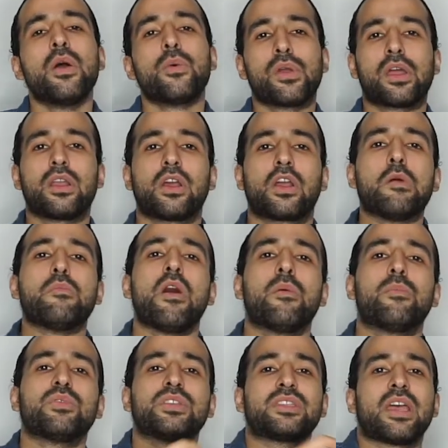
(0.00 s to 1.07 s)
We're gonna come
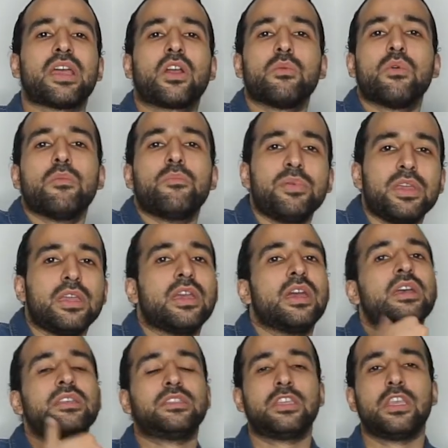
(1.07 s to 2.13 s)
up recyclable
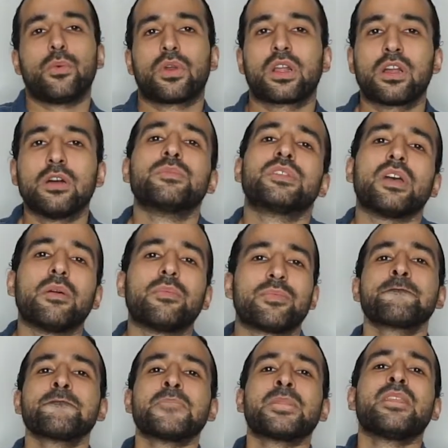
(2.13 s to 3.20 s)
B, see what comes up.
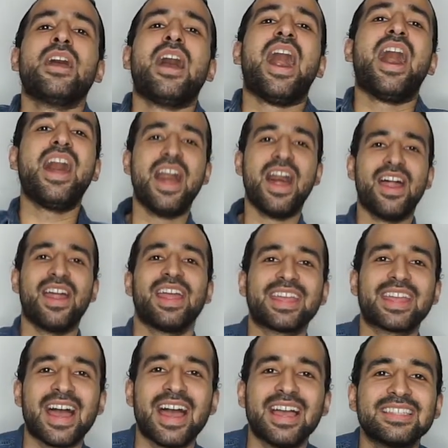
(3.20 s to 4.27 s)
Alright
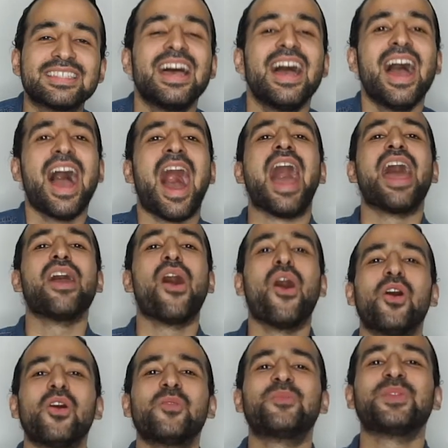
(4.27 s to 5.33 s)
guys, I
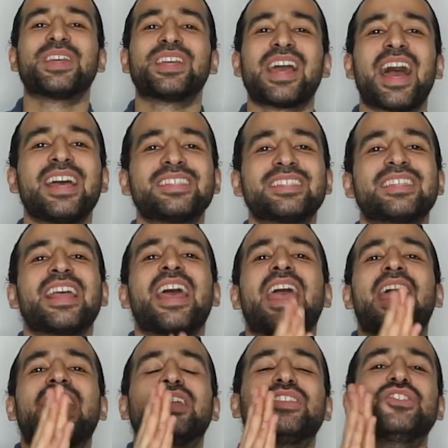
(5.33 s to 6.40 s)
hope you guys
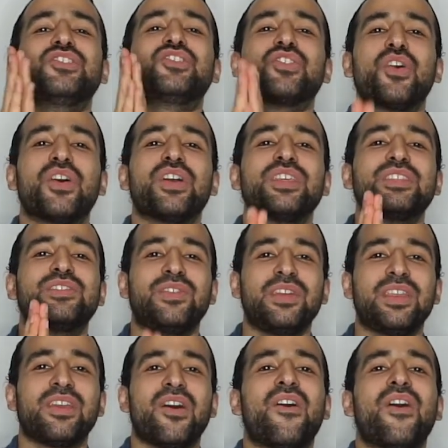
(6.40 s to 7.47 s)
enjoy this
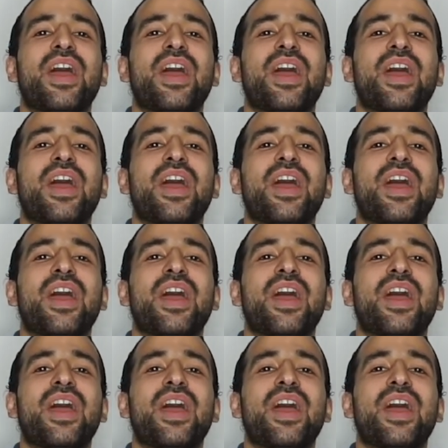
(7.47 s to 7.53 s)
video.